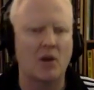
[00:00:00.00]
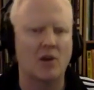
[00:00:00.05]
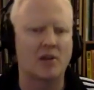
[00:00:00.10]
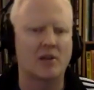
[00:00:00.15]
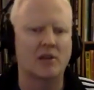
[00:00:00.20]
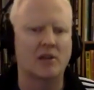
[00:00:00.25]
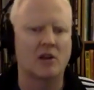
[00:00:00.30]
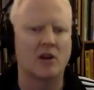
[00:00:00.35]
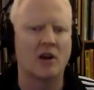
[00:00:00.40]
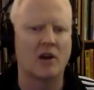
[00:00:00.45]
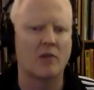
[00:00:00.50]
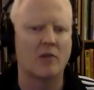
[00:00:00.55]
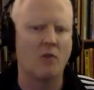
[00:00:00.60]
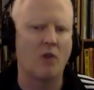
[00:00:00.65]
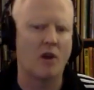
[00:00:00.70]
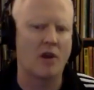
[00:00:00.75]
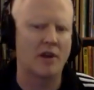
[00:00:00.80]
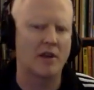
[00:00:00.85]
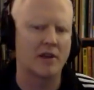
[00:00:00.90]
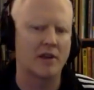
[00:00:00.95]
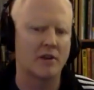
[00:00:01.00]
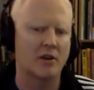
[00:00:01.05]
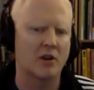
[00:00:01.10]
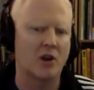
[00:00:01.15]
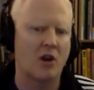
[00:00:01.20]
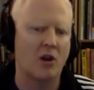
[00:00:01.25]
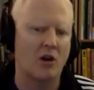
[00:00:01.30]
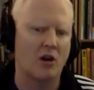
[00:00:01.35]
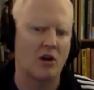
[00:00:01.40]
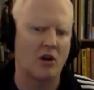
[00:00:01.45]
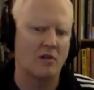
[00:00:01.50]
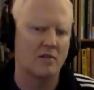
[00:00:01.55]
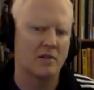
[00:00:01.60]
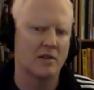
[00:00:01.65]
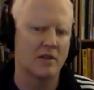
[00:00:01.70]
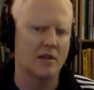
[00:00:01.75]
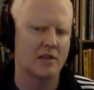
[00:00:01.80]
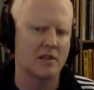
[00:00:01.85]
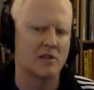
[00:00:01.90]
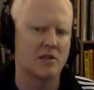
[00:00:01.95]
parking lot, walking to their car.
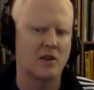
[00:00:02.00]
It's